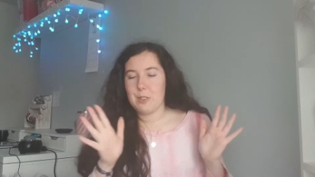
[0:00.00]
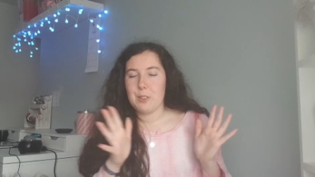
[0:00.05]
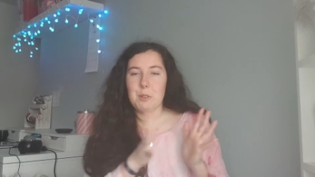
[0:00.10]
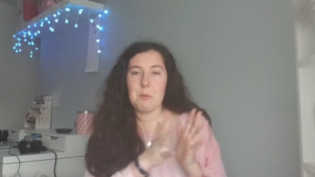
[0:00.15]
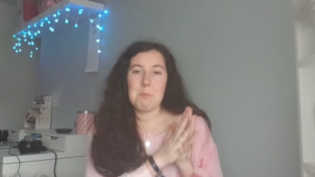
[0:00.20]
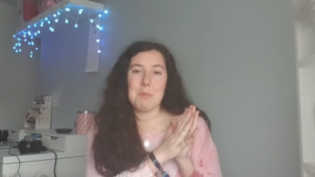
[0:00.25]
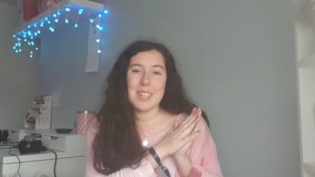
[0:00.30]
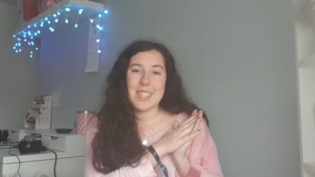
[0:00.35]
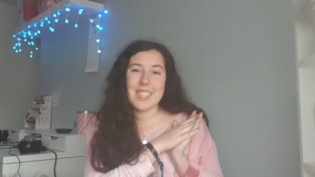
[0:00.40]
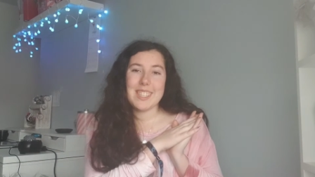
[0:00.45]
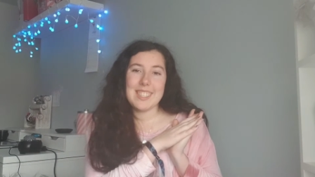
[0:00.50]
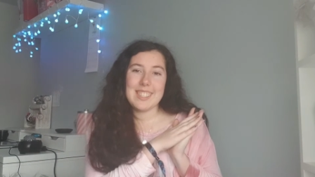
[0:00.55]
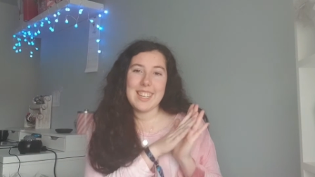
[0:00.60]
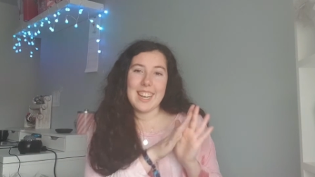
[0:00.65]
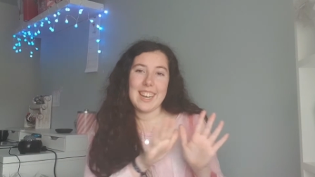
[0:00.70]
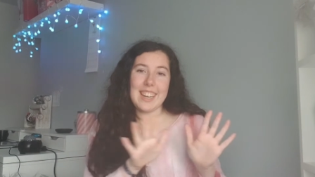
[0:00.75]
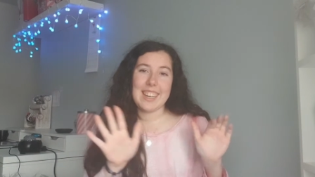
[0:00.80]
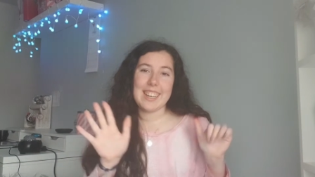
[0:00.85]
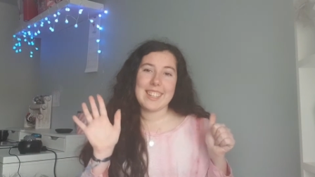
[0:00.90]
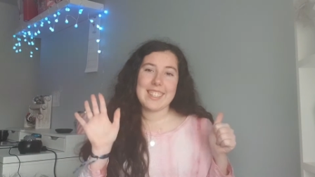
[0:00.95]
Number
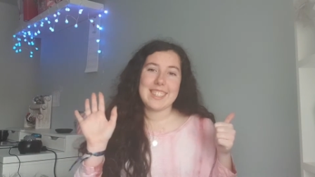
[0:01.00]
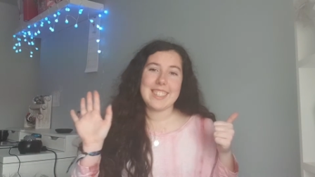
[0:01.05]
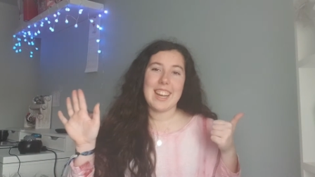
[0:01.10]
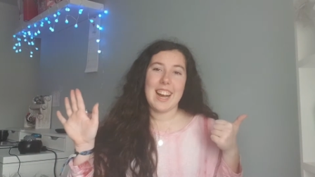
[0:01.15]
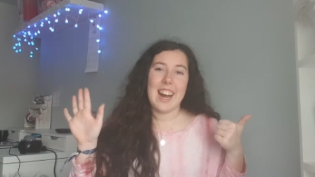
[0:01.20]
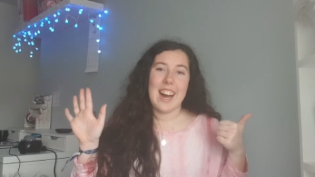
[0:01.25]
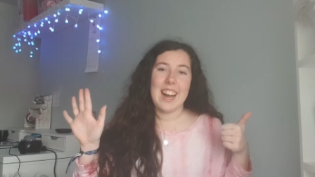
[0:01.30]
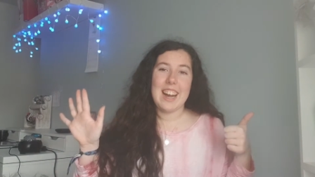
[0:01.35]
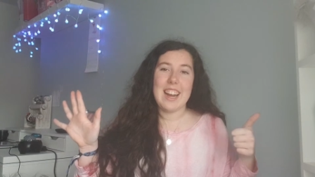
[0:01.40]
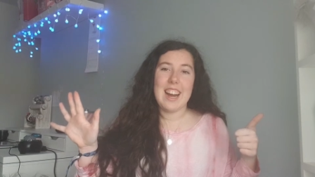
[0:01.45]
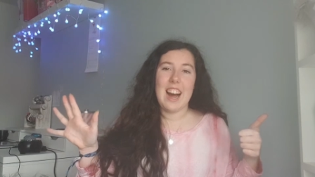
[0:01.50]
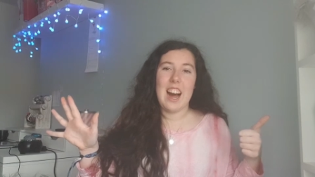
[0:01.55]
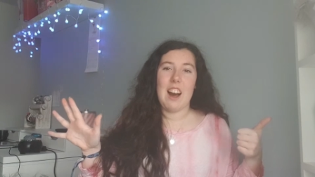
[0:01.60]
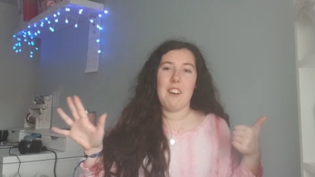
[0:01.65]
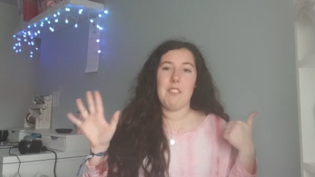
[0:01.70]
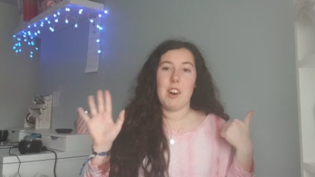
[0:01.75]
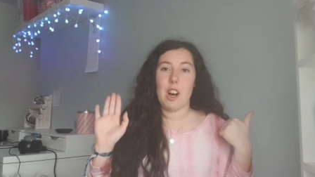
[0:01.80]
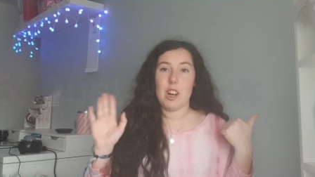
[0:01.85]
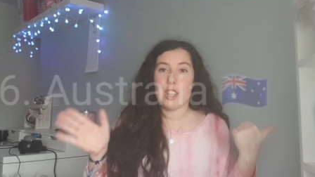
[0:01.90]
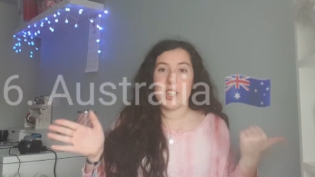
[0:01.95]
6, I
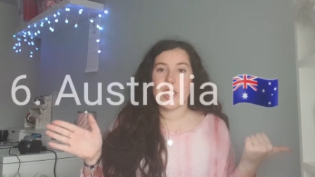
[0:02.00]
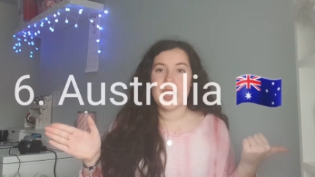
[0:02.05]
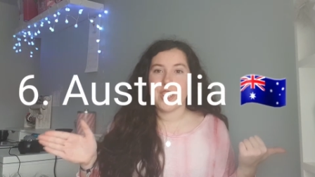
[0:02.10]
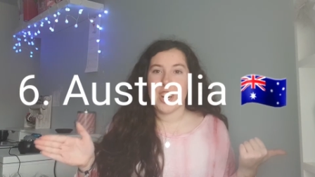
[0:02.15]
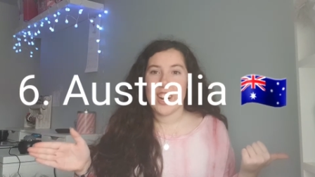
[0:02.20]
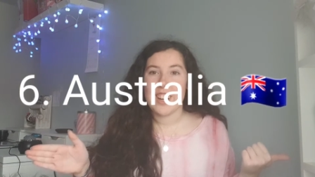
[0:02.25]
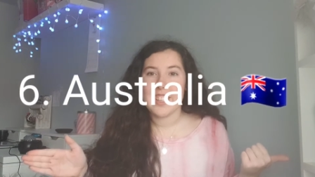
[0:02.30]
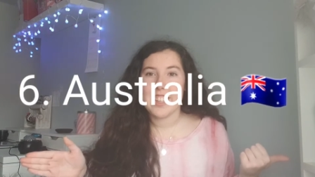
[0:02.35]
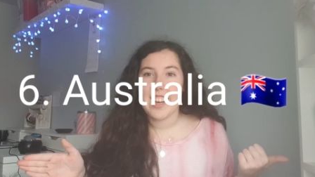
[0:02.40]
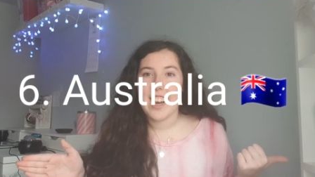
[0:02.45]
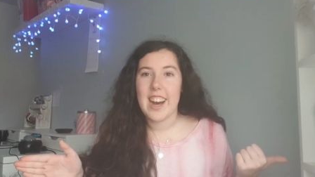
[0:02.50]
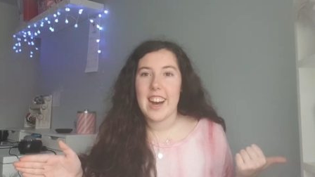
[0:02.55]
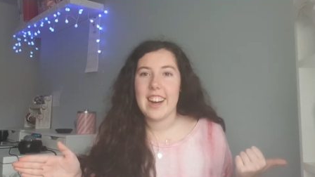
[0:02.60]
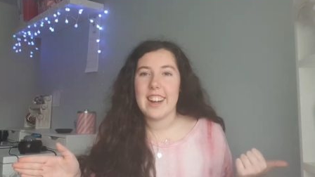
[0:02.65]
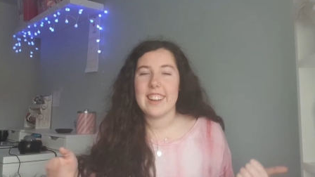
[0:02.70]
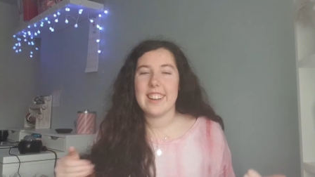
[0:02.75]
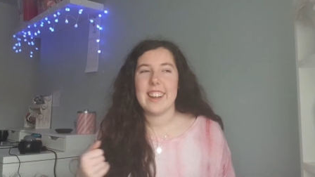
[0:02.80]
have Australia.